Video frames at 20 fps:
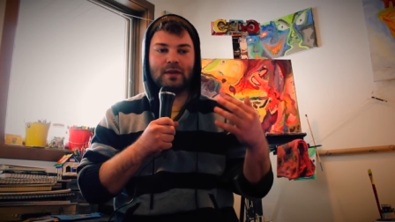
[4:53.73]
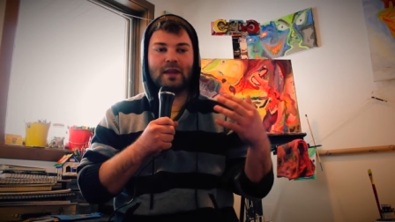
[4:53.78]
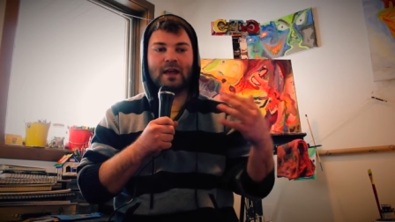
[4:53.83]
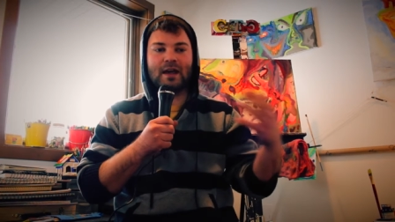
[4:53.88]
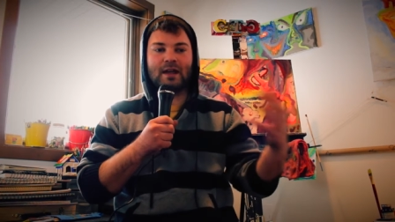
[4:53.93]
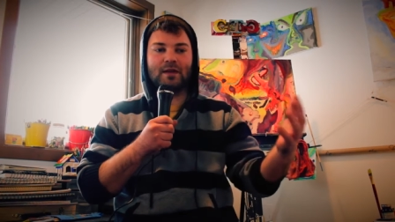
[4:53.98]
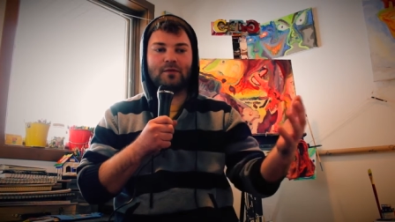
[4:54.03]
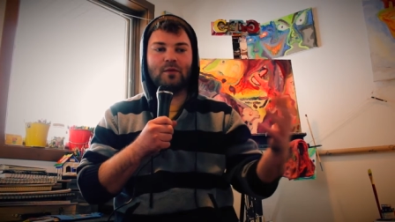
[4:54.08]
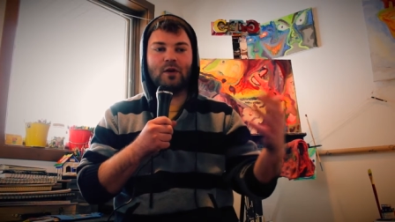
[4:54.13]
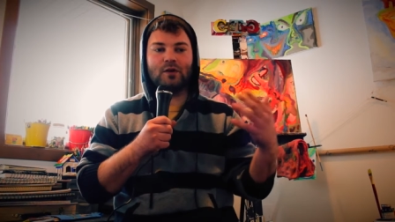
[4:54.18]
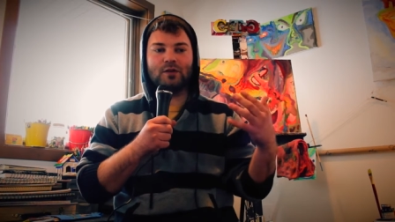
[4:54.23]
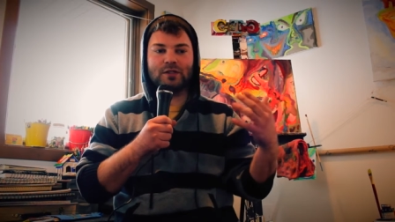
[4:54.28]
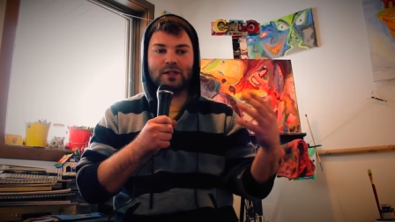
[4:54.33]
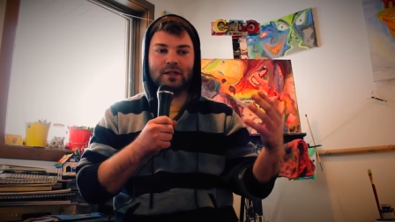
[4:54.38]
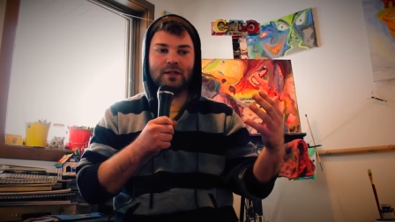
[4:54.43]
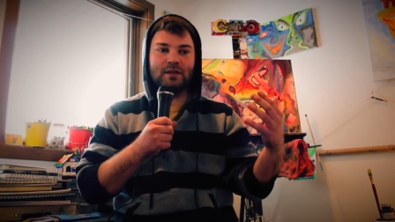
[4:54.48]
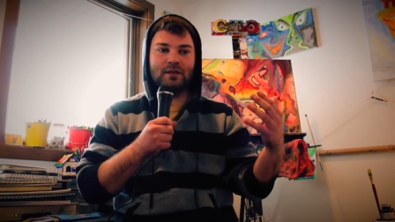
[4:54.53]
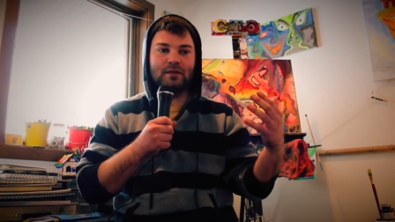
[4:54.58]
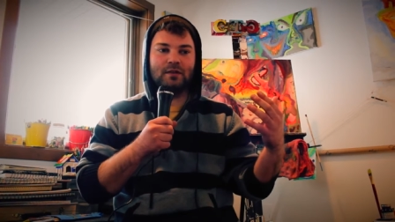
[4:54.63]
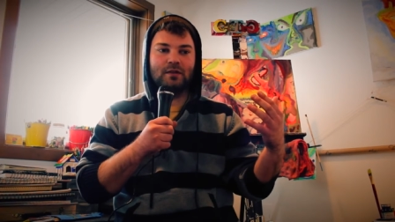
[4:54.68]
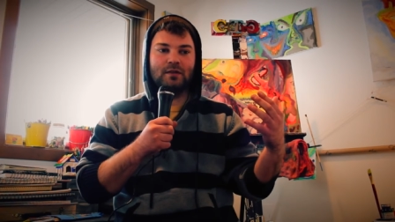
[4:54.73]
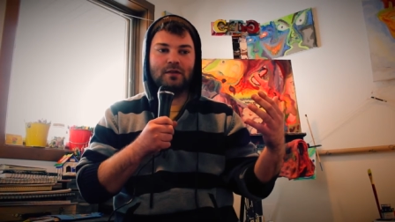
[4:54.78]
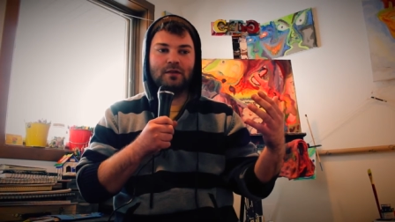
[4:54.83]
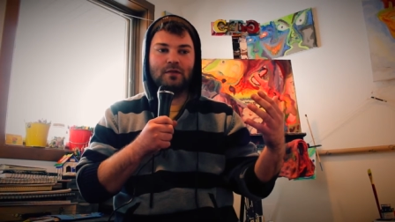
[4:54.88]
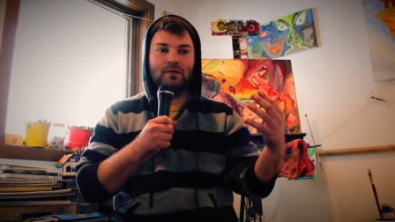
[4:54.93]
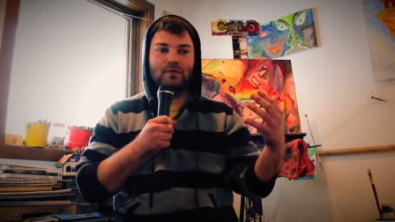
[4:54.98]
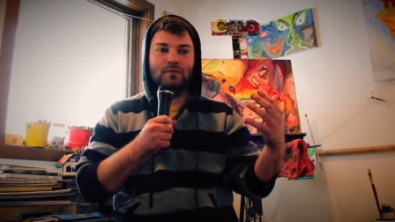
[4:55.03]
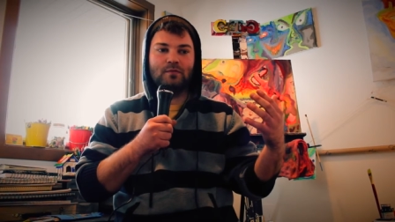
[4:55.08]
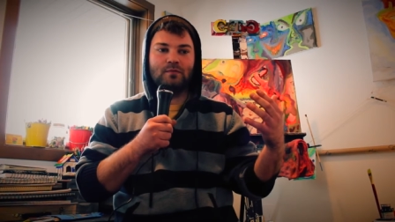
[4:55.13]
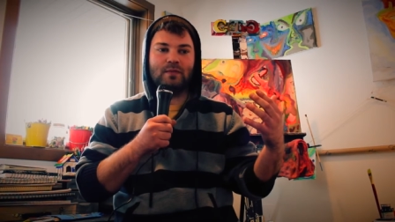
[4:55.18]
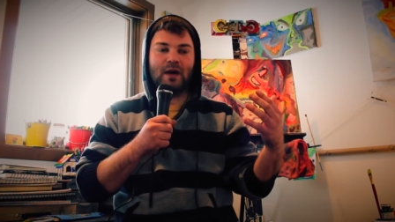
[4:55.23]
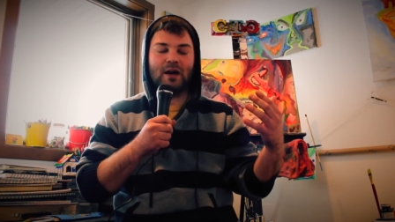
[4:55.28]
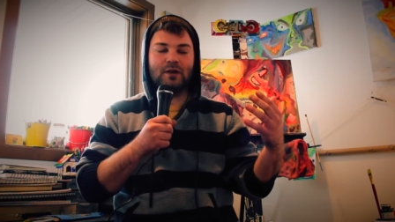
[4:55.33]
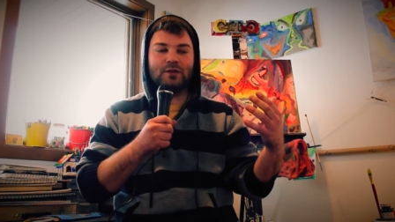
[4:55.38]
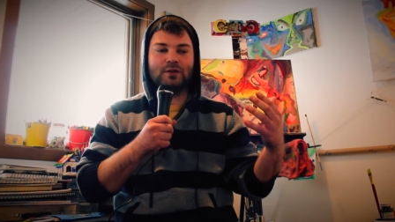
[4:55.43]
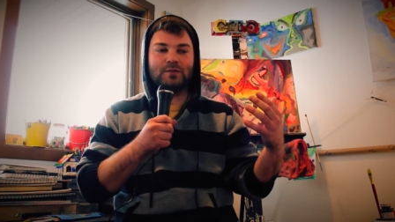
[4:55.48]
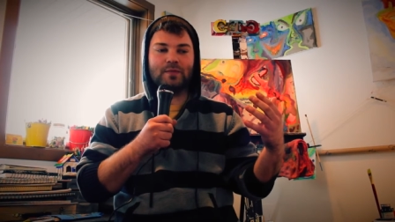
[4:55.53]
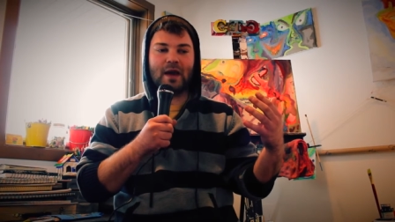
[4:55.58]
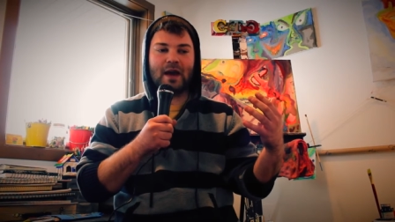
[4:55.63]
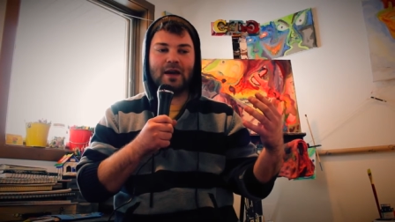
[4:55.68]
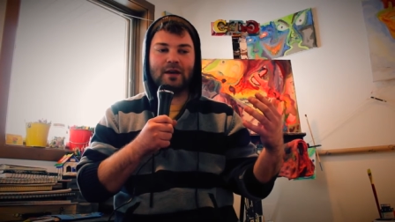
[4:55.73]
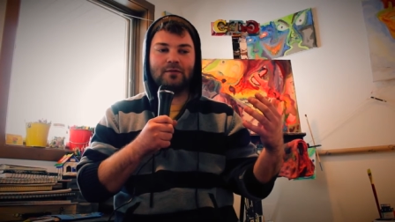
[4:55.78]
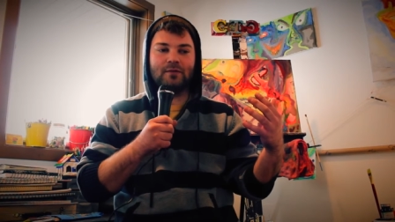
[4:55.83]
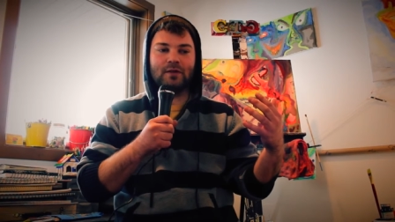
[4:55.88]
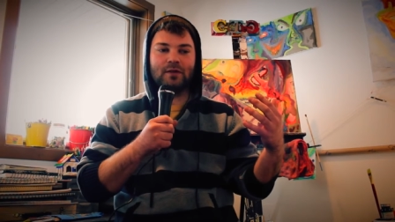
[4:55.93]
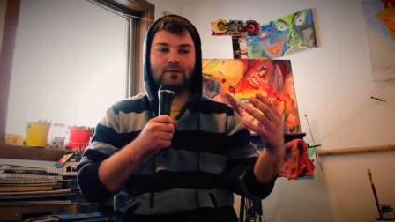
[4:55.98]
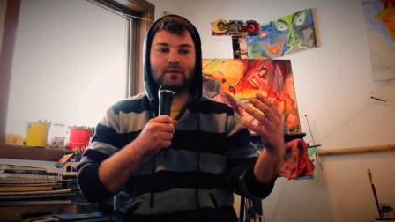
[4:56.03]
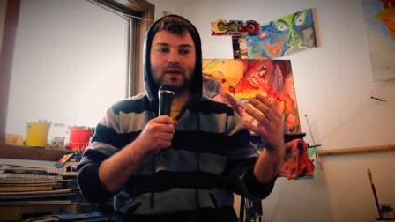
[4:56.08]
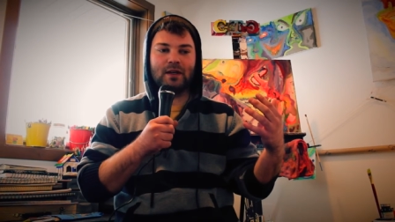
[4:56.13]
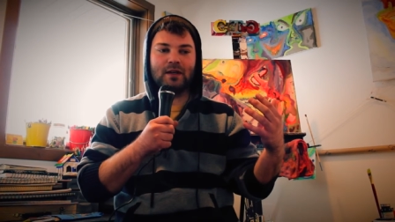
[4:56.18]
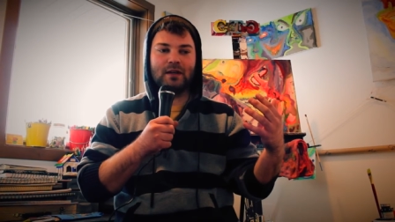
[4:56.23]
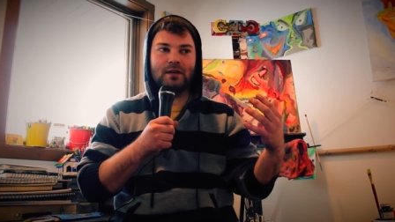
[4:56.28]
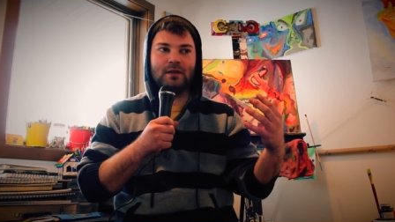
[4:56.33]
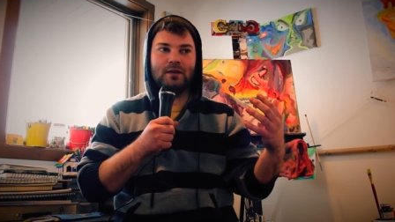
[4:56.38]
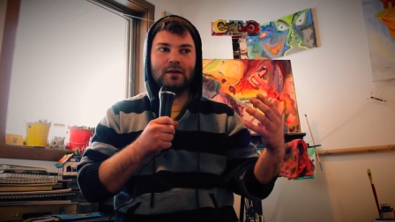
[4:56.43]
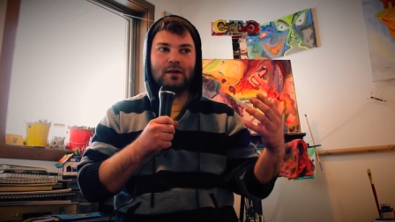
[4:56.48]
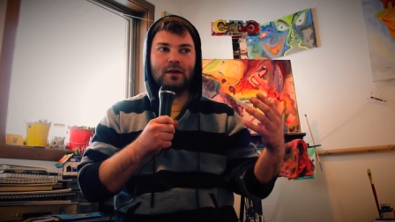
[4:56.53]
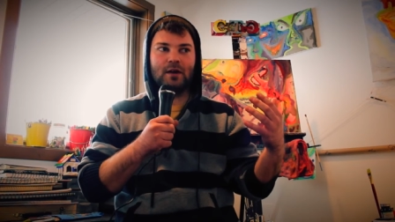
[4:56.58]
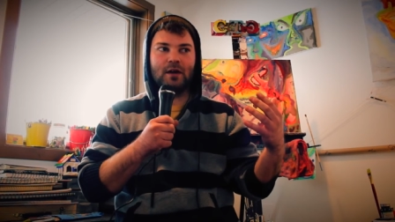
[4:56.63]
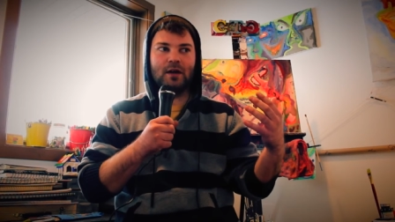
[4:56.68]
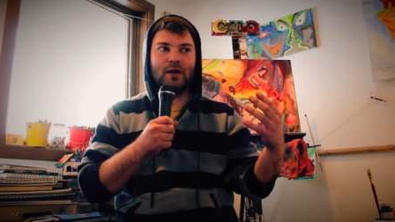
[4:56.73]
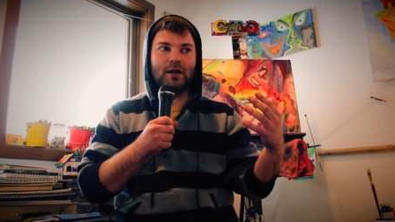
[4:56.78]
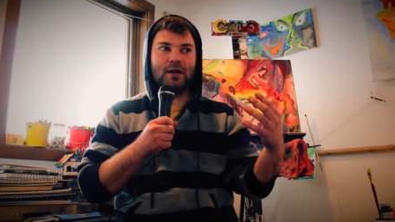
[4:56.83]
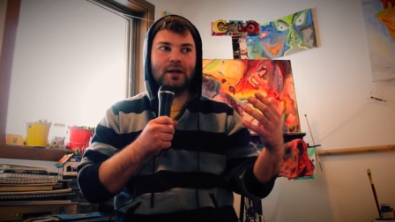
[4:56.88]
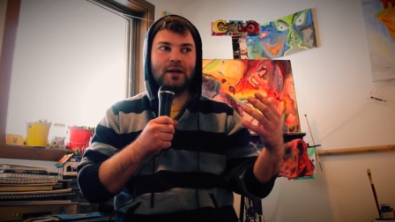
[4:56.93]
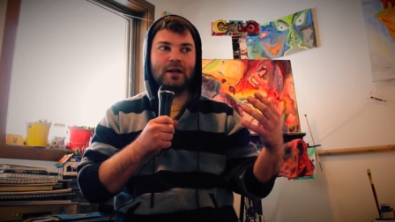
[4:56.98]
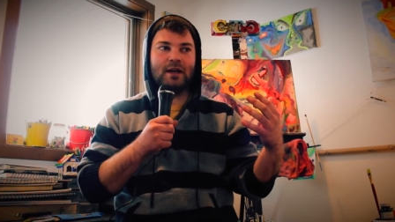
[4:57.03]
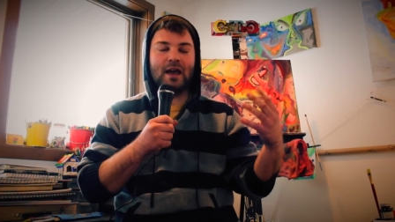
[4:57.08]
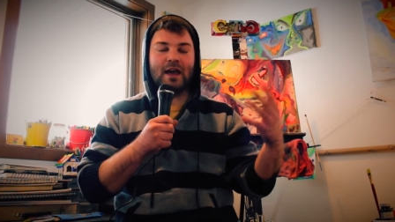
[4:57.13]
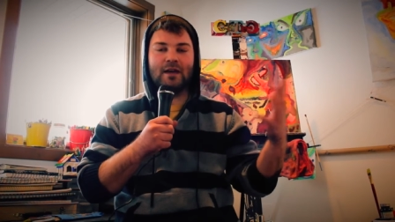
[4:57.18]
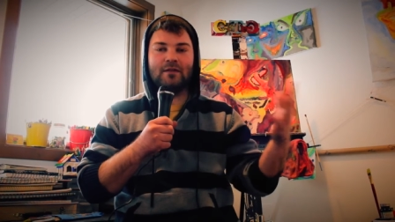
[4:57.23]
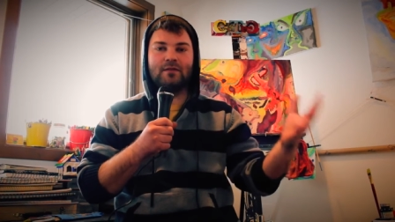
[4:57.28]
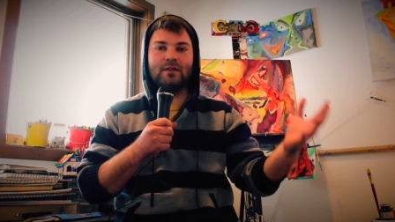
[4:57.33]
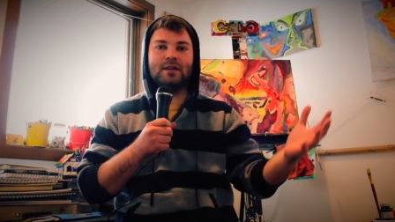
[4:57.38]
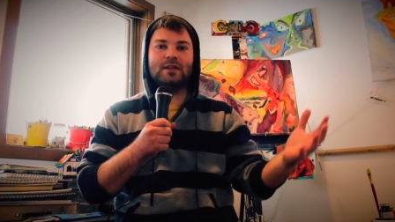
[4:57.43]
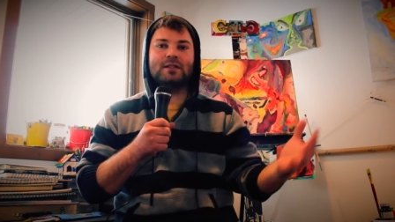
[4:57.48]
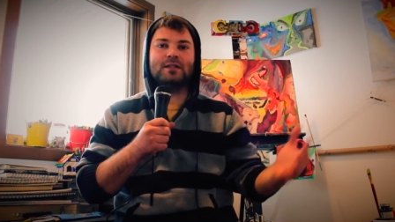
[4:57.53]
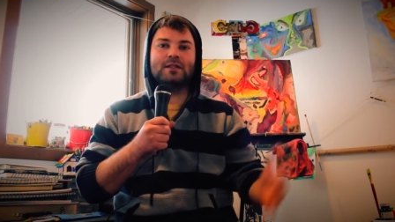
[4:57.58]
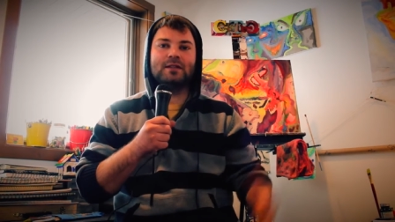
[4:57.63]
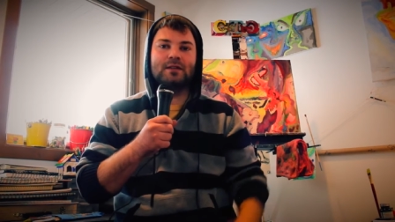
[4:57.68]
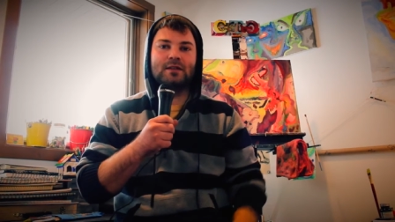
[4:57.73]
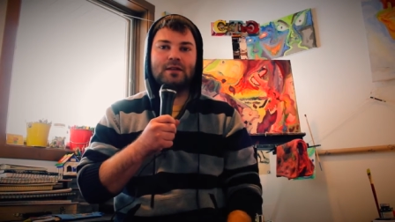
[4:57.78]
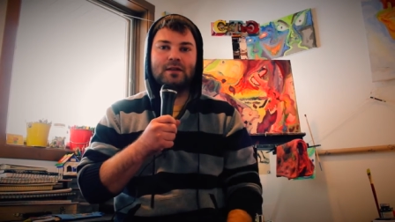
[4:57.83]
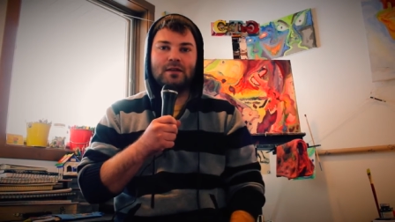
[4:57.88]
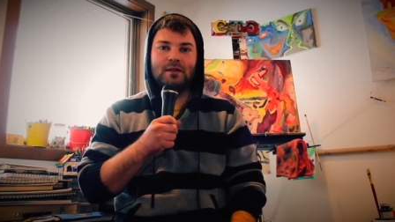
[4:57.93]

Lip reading: that emotion bounce back with me on a canvas,